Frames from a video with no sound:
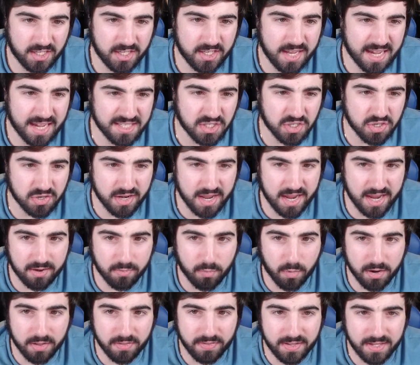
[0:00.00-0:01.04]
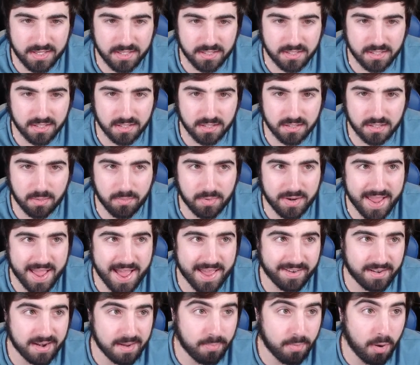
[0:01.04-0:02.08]
yesterday, and one of these, someone
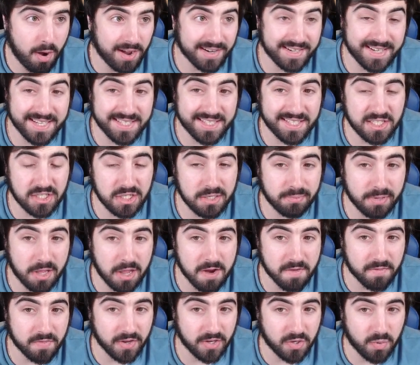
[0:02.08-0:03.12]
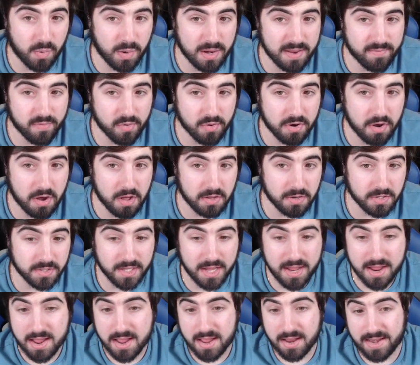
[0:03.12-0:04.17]
had it up on TCG Player for like
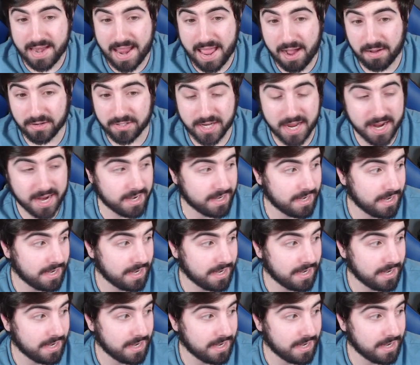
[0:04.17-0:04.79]
$24. Now checking